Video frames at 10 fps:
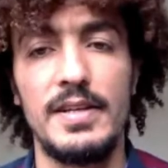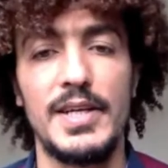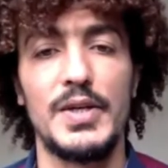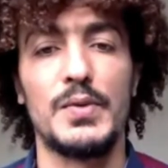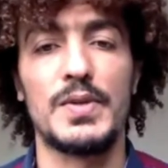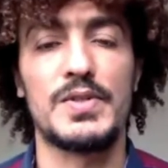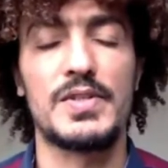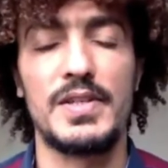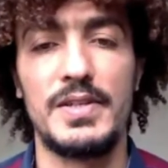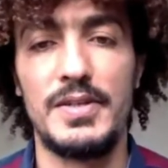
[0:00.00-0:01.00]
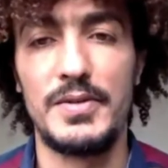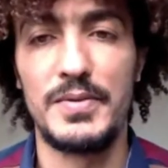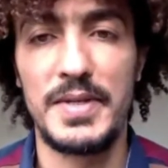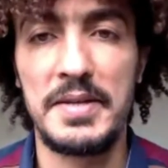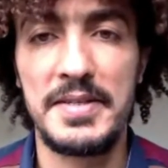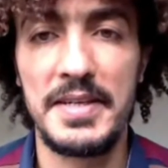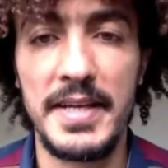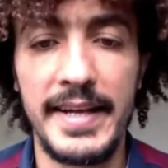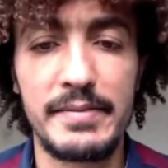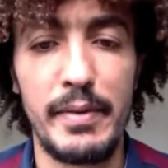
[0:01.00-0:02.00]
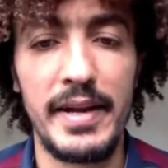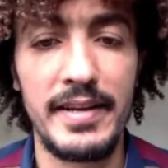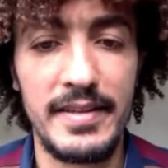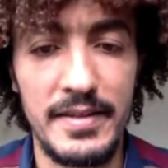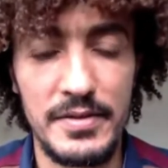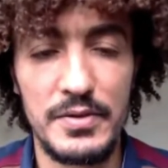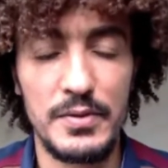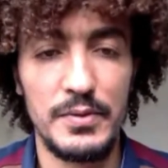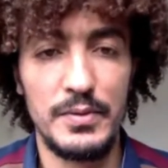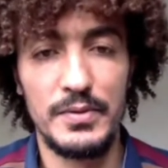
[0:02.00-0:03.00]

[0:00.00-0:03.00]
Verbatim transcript: was uh, ranting and explaining that to